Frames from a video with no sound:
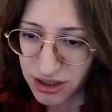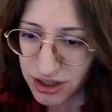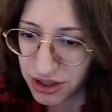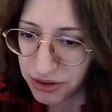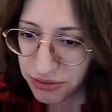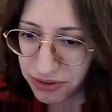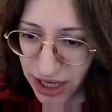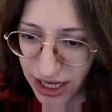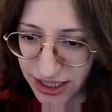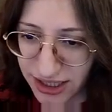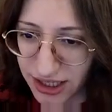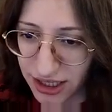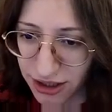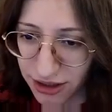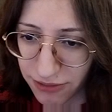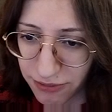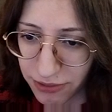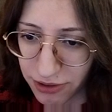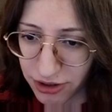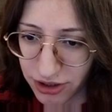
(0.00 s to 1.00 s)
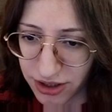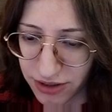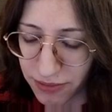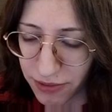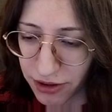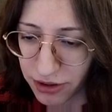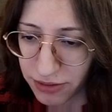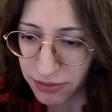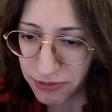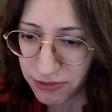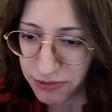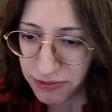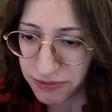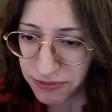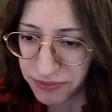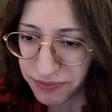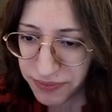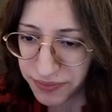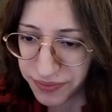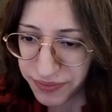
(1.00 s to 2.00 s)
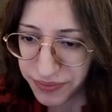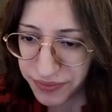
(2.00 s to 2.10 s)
So that's not a very smart move.